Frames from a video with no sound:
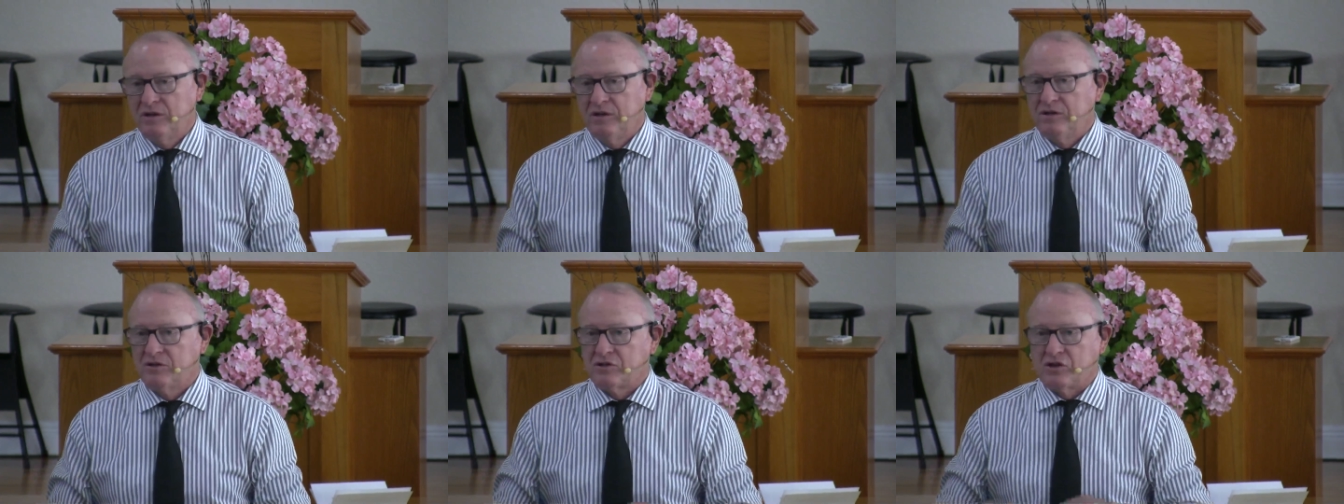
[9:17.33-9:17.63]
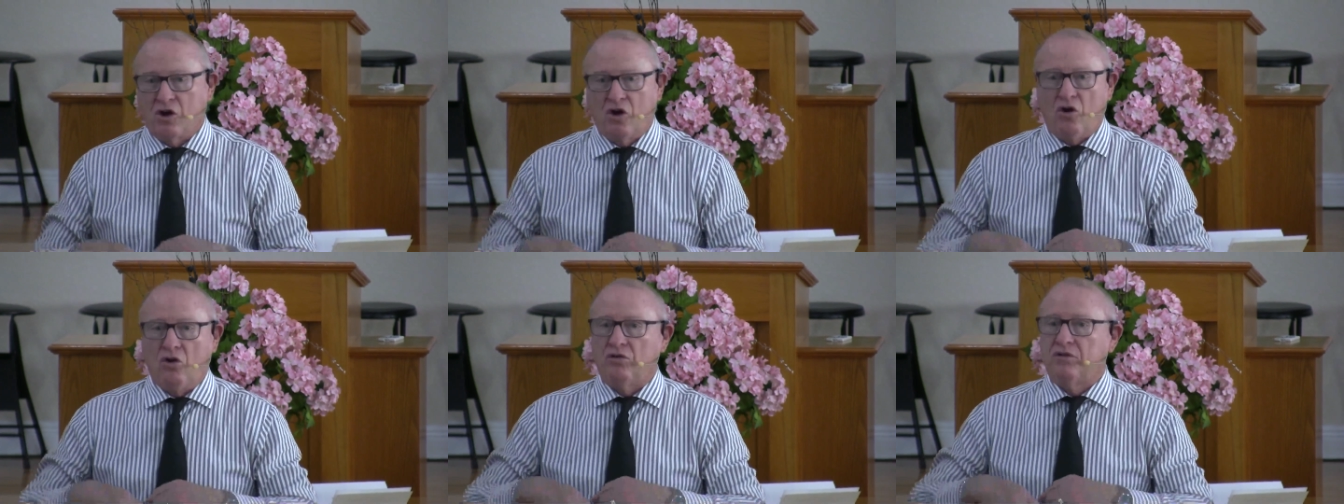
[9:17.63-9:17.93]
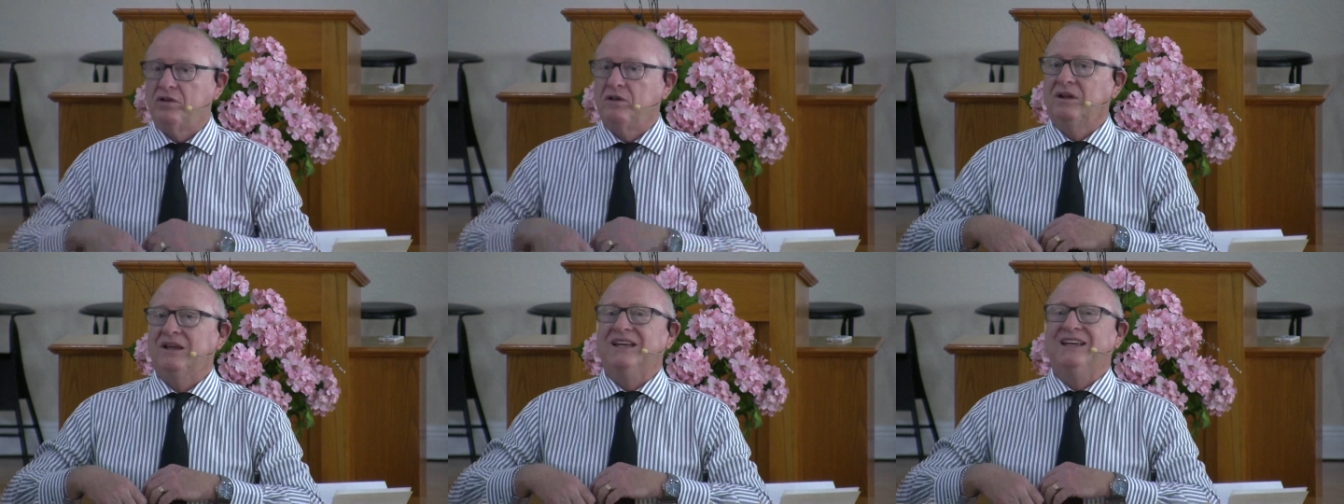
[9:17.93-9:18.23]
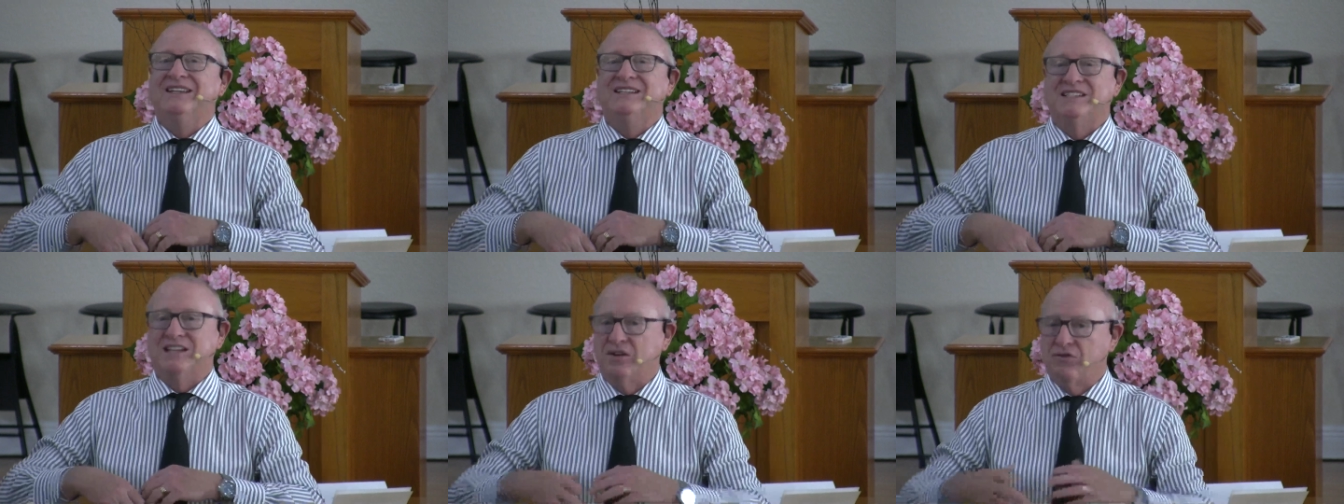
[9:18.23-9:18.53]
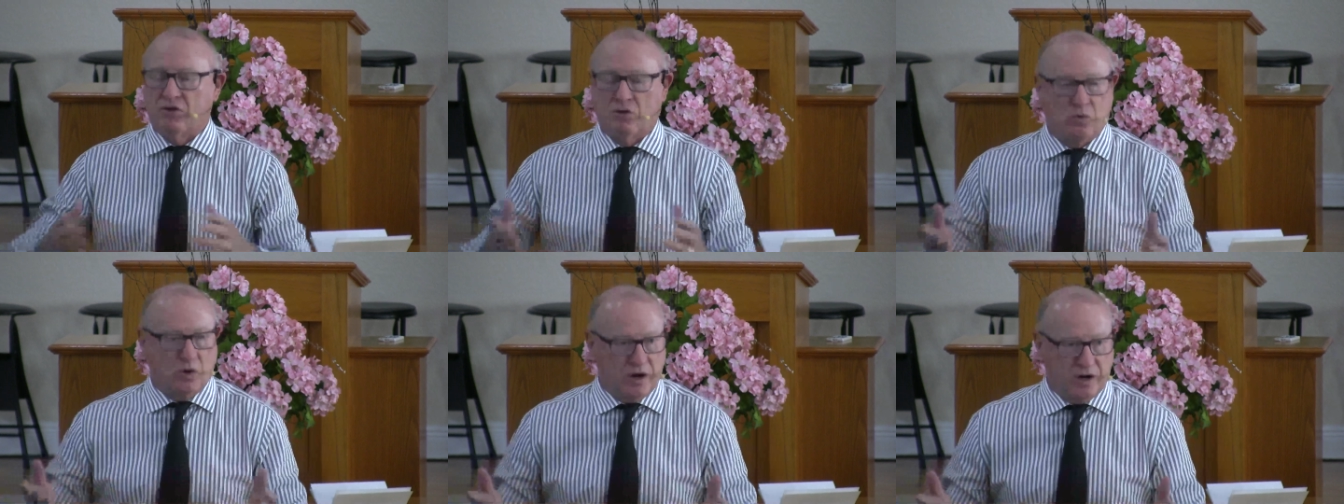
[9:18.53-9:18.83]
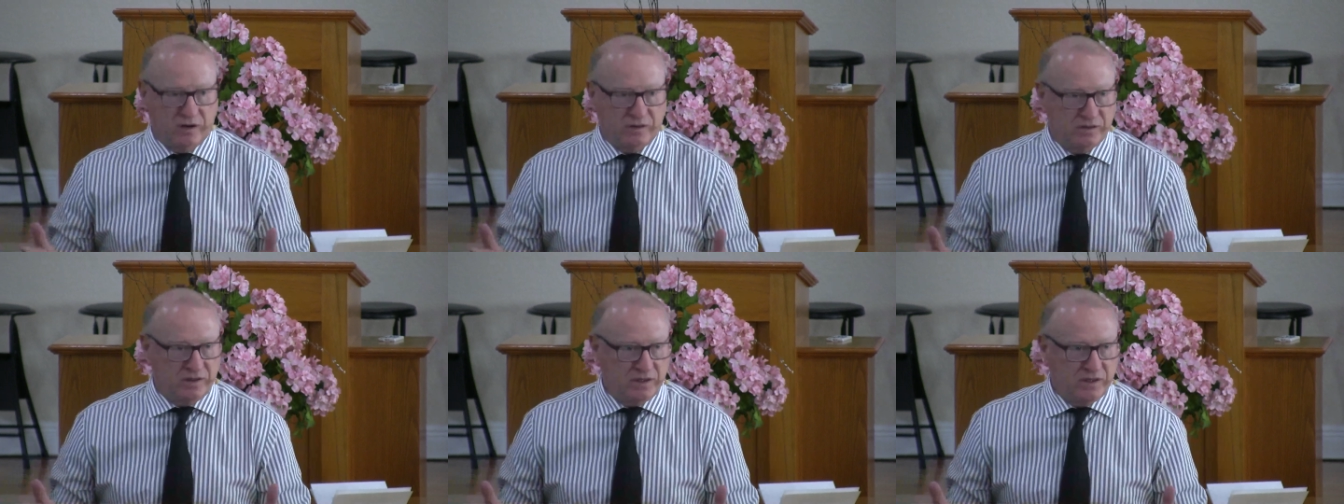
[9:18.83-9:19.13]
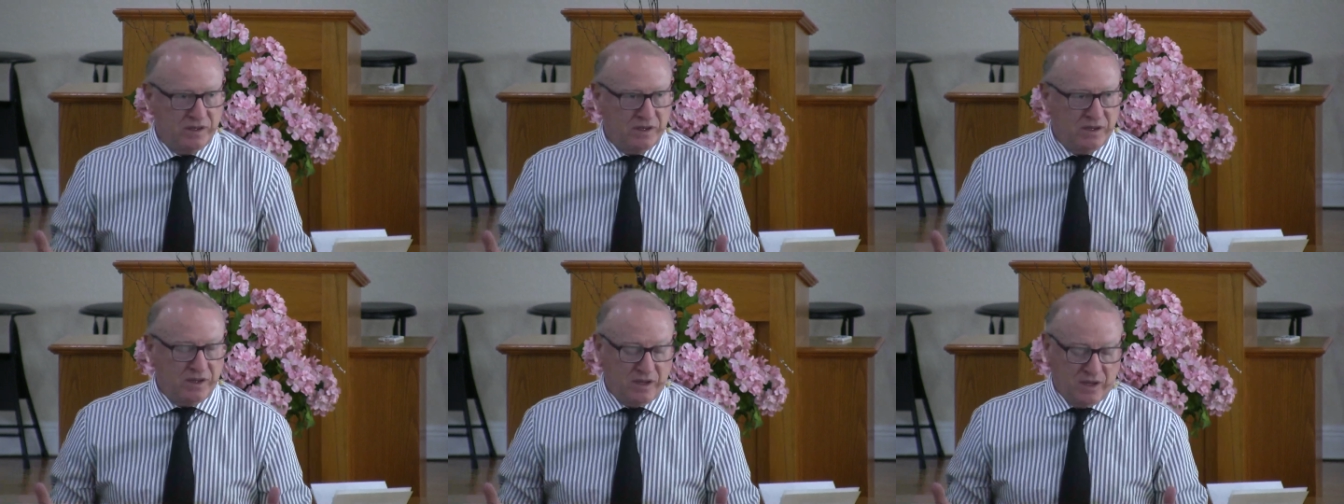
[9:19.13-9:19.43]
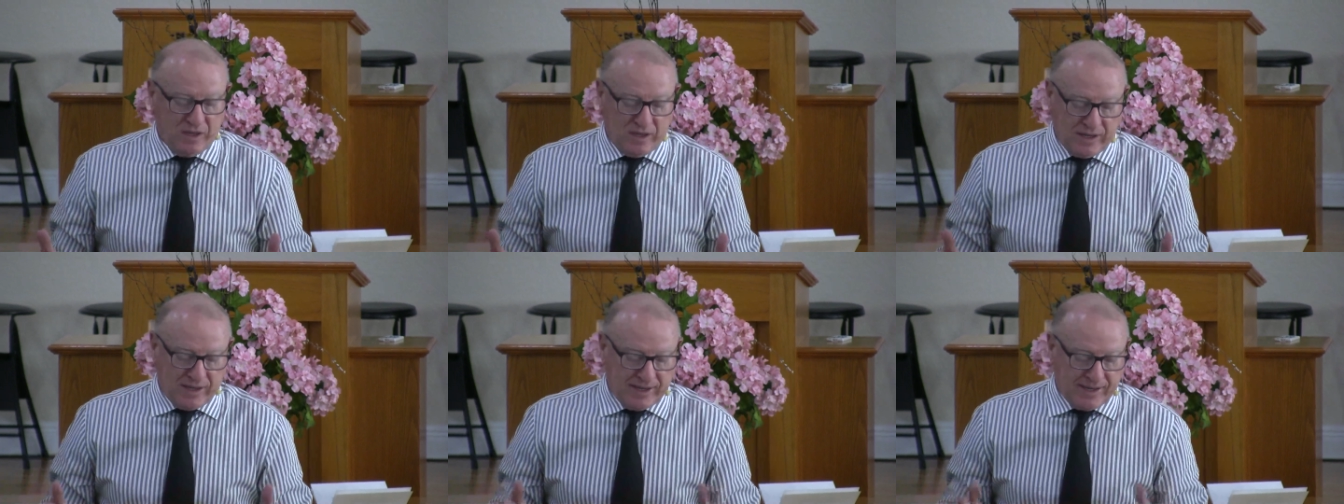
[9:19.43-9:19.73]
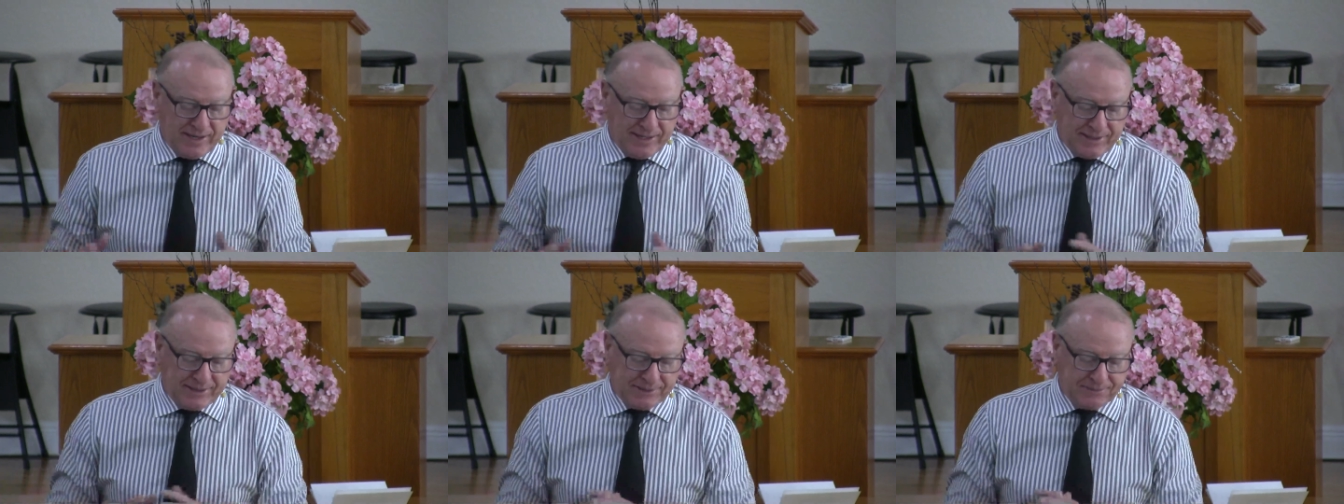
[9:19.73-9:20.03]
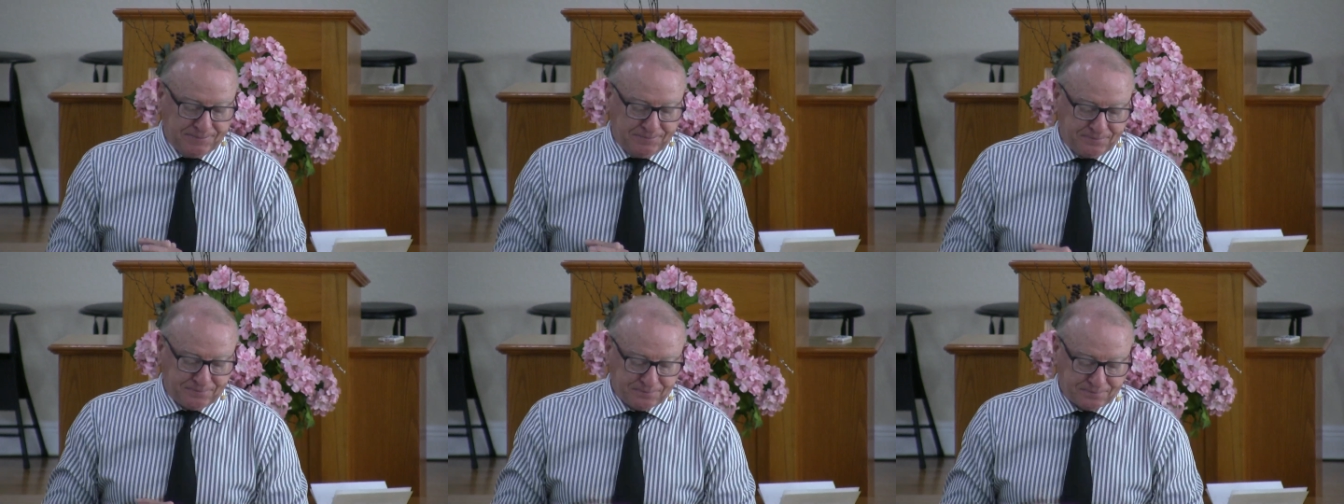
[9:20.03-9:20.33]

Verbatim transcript: Salt is everywhere. Um,